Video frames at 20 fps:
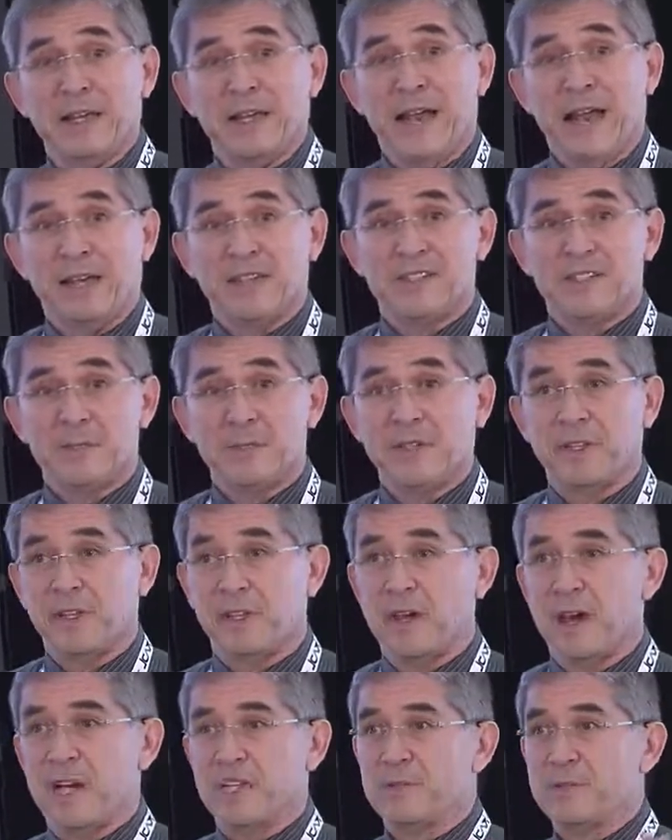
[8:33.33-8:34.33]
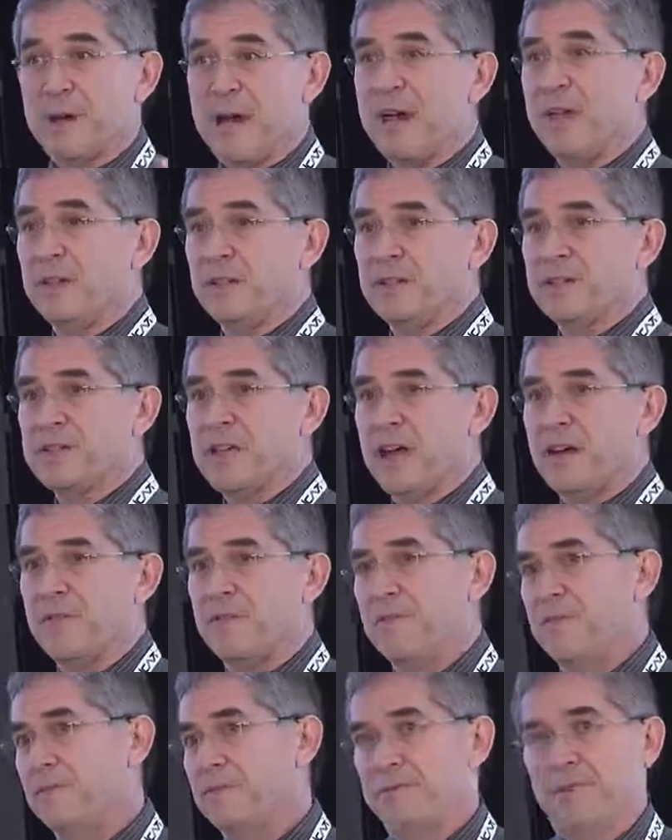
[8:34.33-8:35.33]
And some of the large panels have
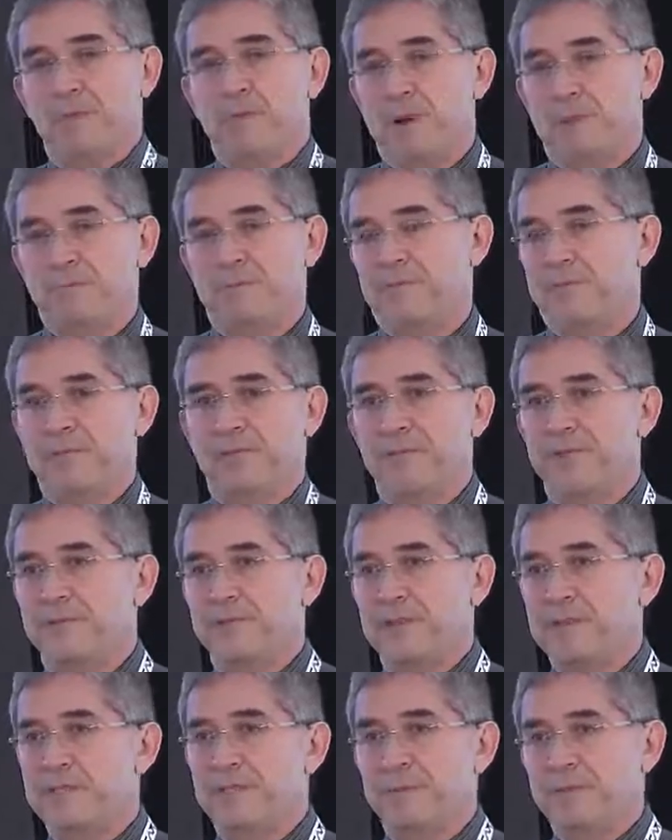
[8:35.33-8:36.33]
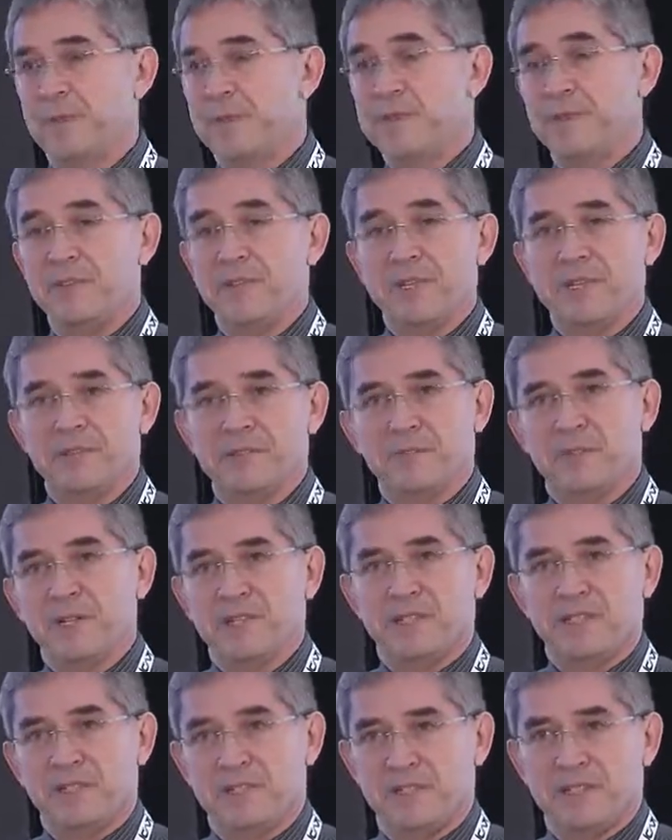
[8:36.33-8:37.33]
from up to 50 to maybe even as
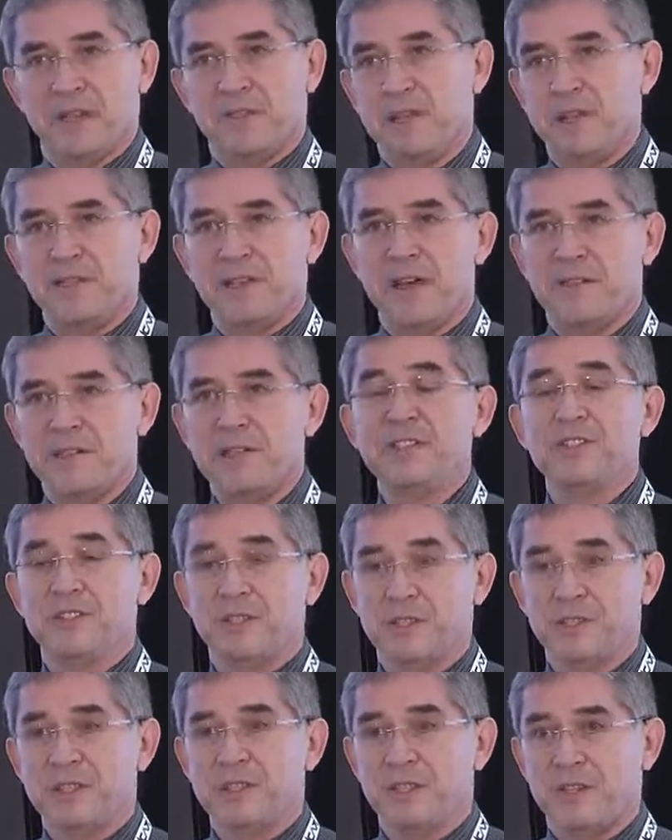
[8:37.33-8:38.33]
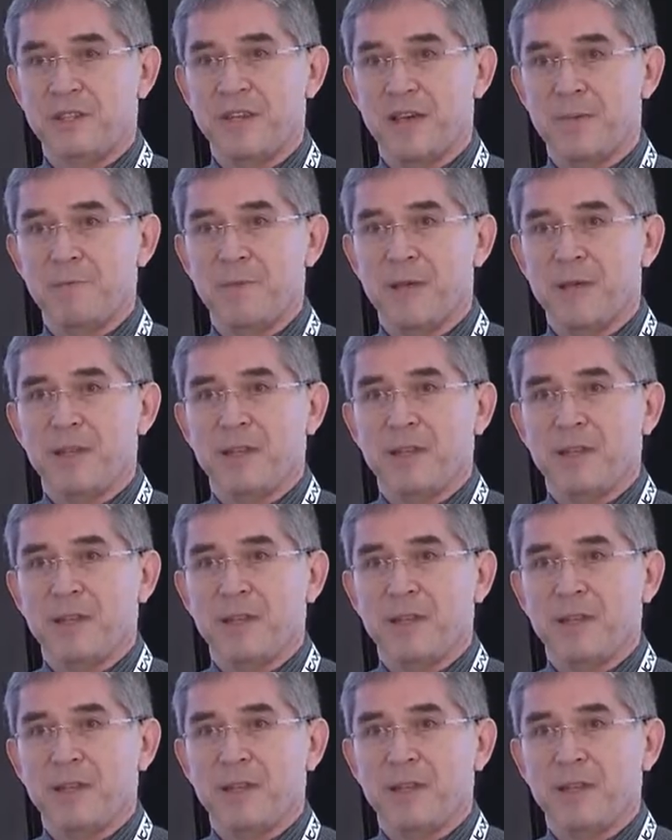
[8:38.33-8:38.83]
much as 75 inserts in them.